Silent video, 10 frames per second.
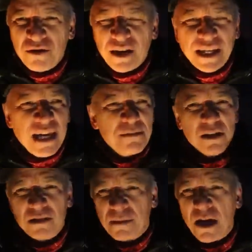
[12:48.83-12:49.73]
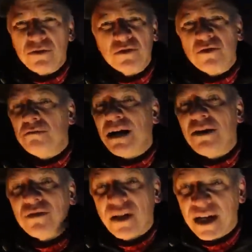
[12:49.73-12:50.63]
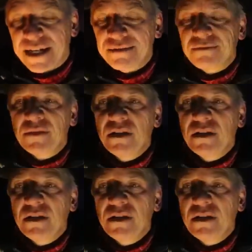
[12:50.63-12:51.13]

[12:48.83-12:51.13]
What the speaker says: that came out of the mountains or a mountain lion